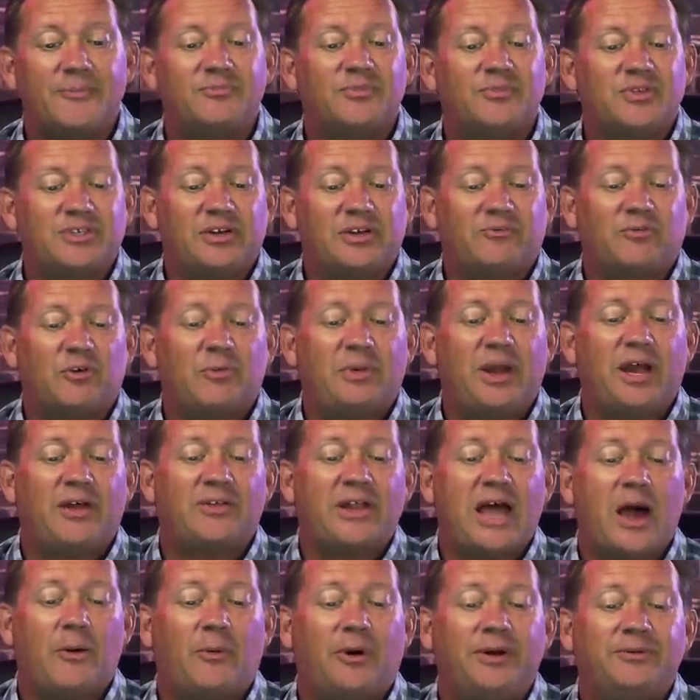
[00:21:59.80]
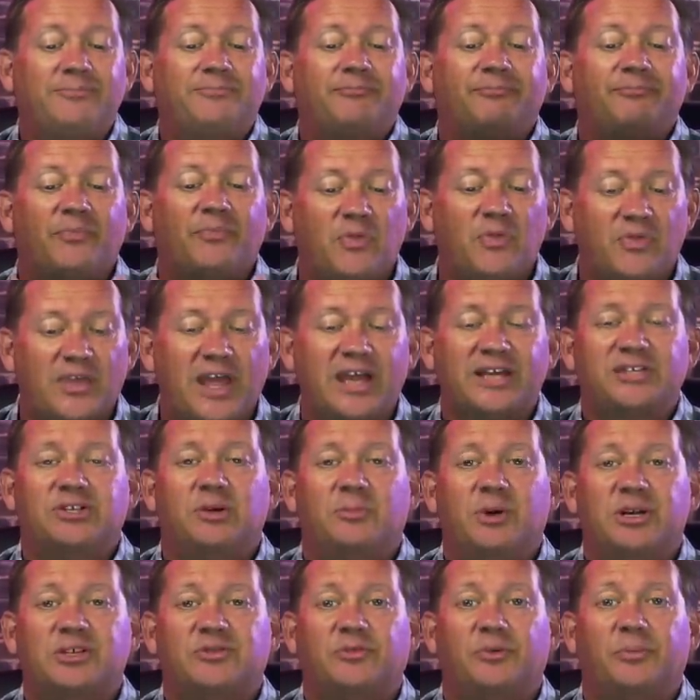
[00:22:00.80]
That's it for me on that one.
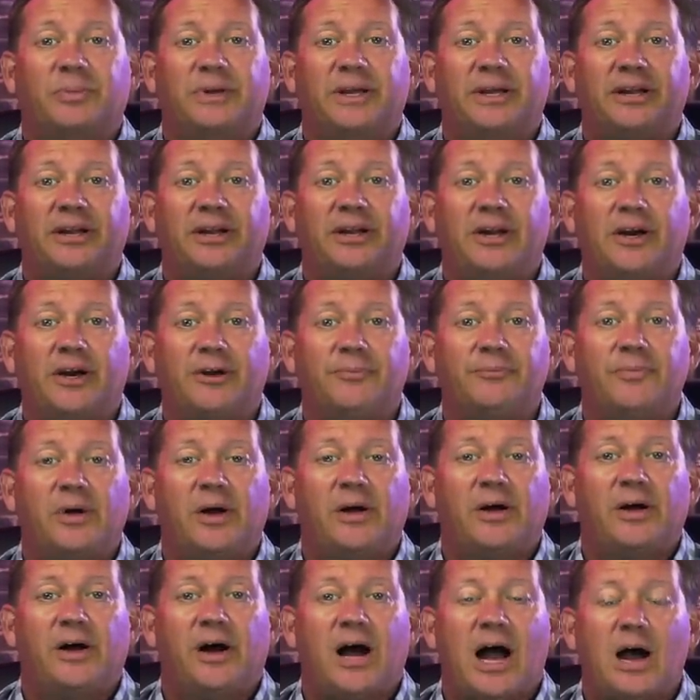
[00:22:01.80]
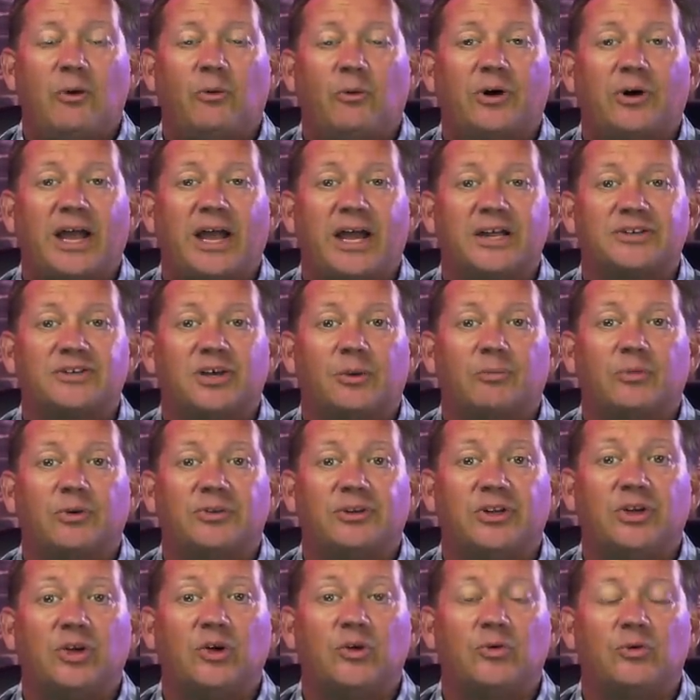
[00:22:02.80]
Thanks so much for being here. I will catch up
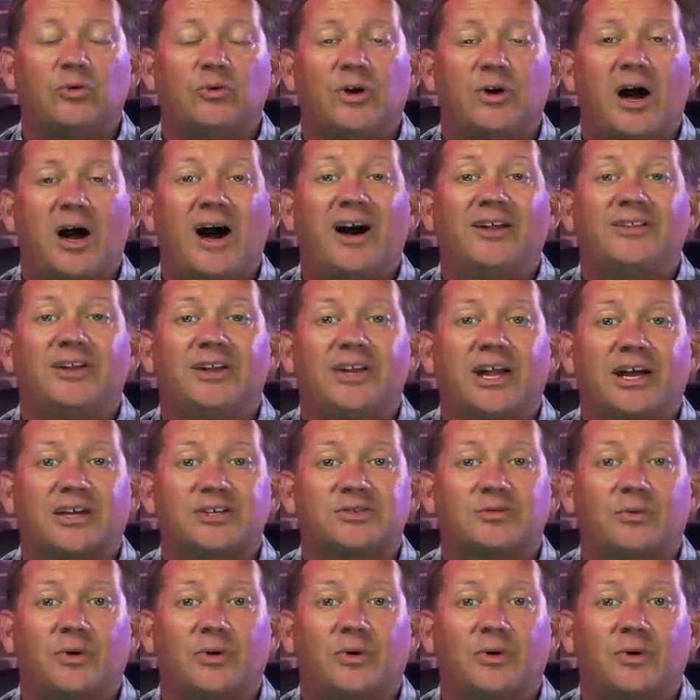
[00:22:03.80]
with you on the